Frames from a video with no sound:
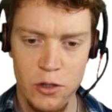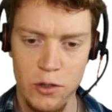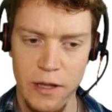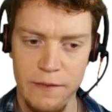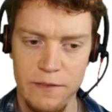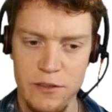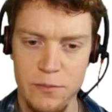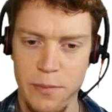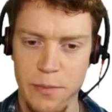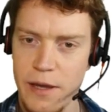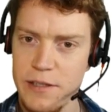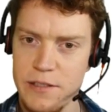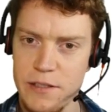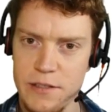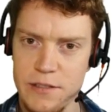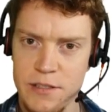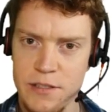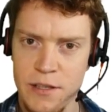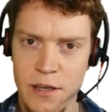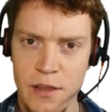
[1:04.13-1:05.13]
you'll have
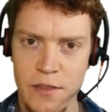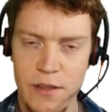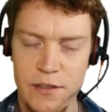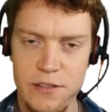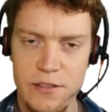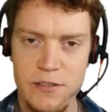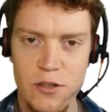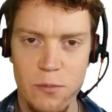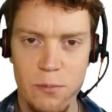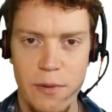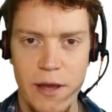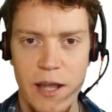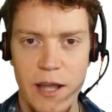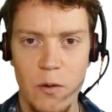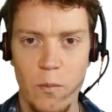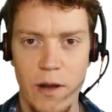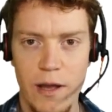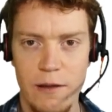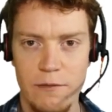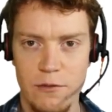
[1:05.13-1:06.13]
spaces. This is your
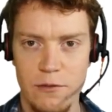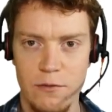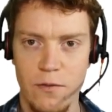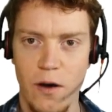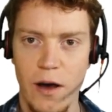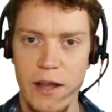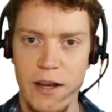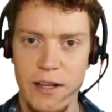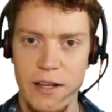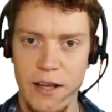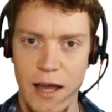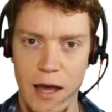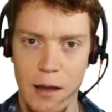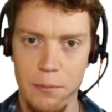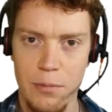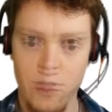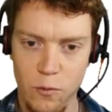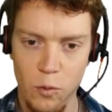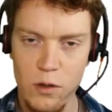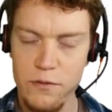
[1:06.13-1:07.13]
main way of dividing
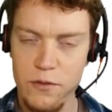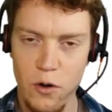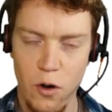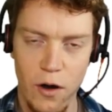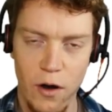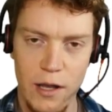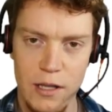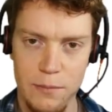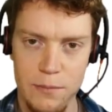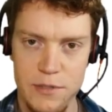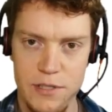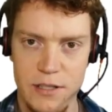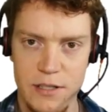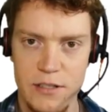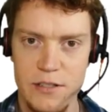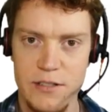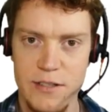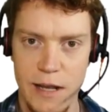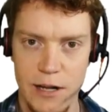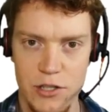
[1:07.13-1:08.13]
up all of your items
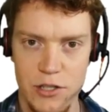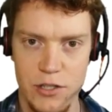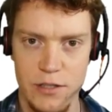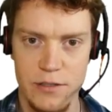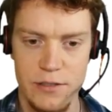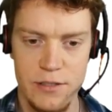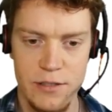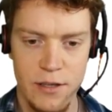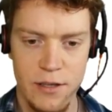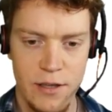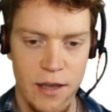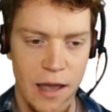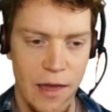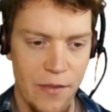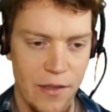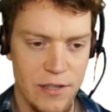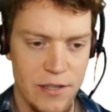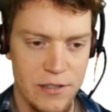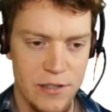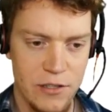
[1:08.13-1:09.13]
into sections,
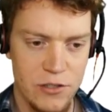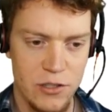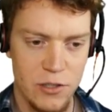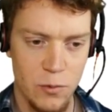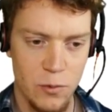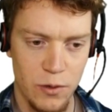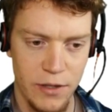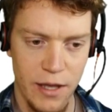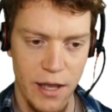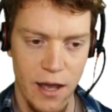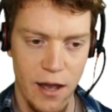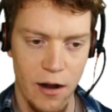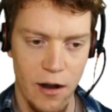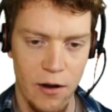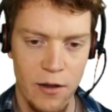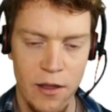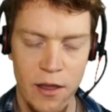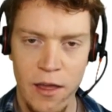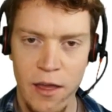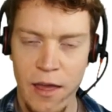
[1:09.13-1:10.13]
and that's essentially what they
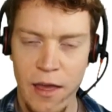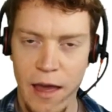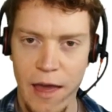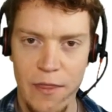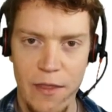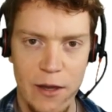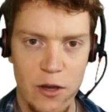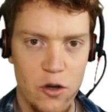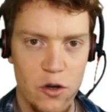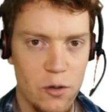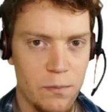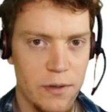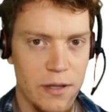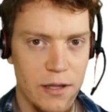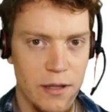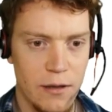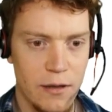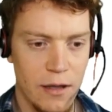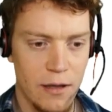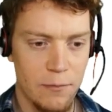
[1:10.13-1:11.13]
are. They could
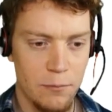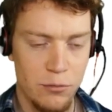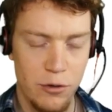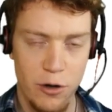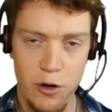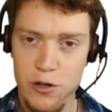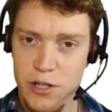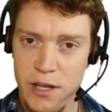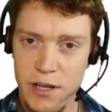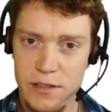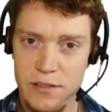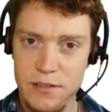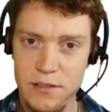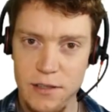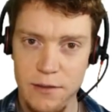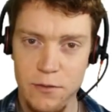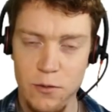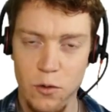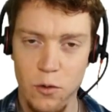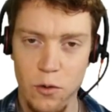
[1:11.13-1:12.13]
be projects.
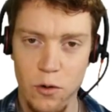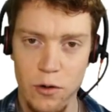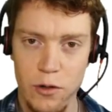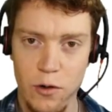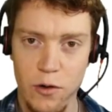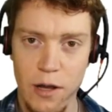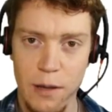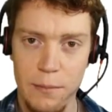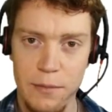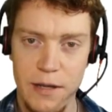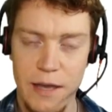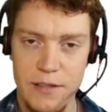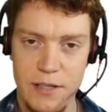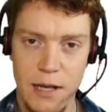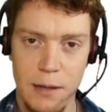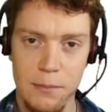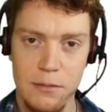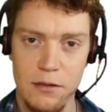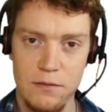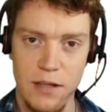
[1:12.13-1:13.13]
If your company has a
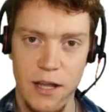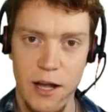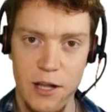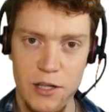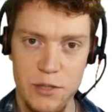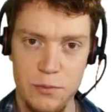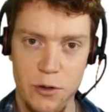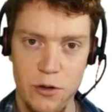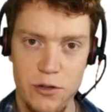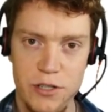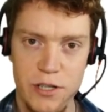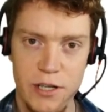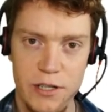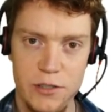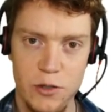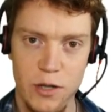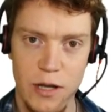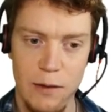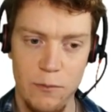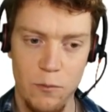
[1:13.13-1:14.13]
couple of large
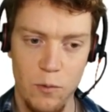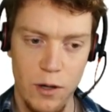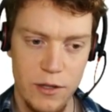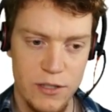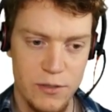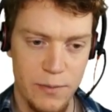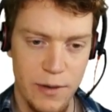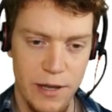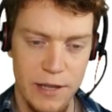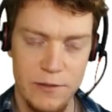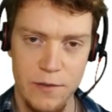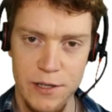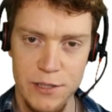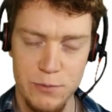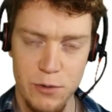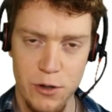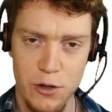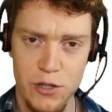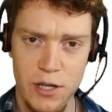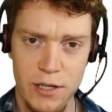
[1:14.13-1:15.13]
projects, you could have one space for
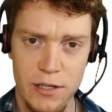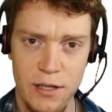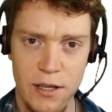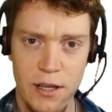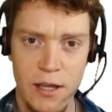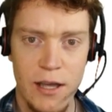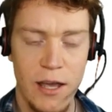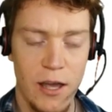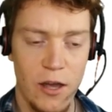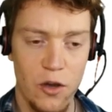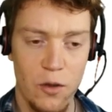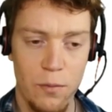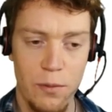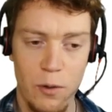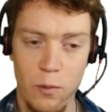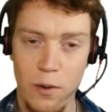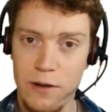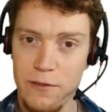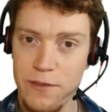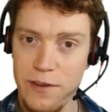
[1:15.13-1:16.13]
each project. It could
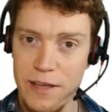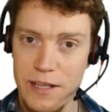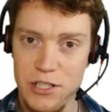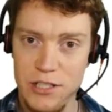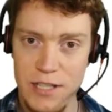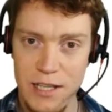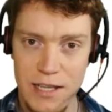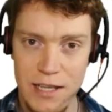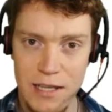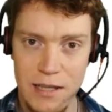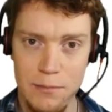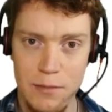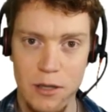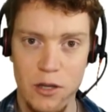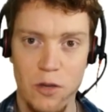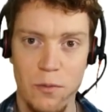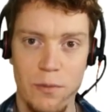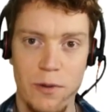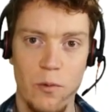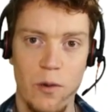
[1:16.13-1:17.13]
be one for each team.
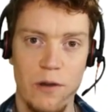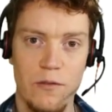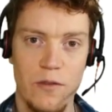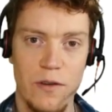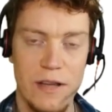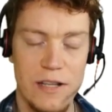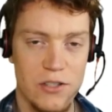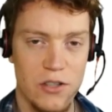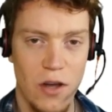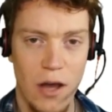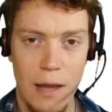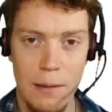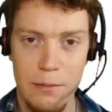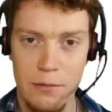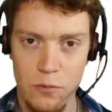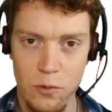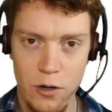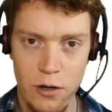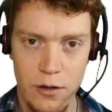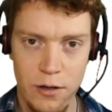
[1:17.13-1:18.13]
It could be one for each type
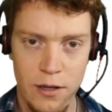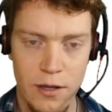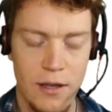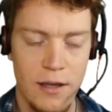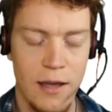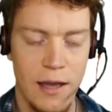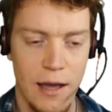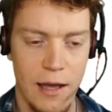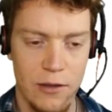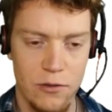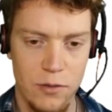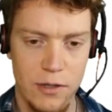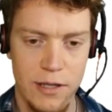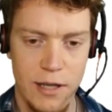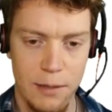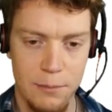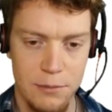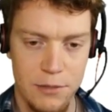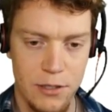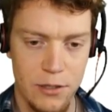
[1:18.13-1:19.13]
of work. It's
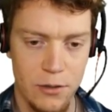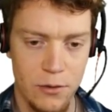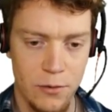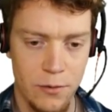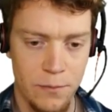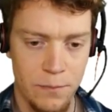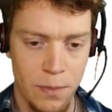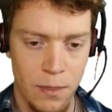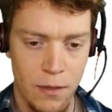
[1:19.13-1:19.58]
really up to you.